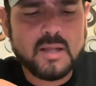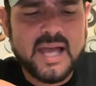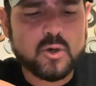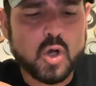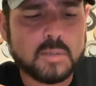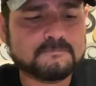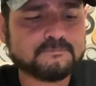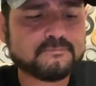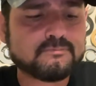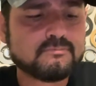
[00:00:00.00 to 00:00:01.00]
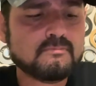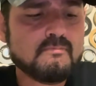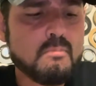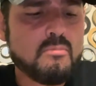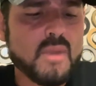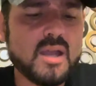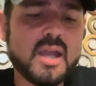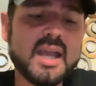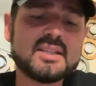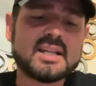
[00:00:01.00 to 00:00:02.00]
at all.
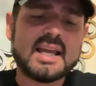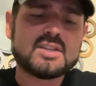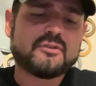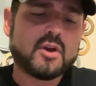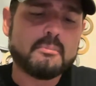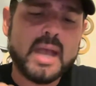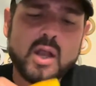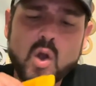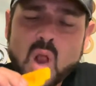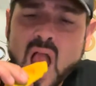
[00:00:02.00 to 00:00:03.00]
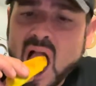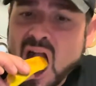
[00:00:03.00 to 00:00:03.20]
It's a nice firm mango.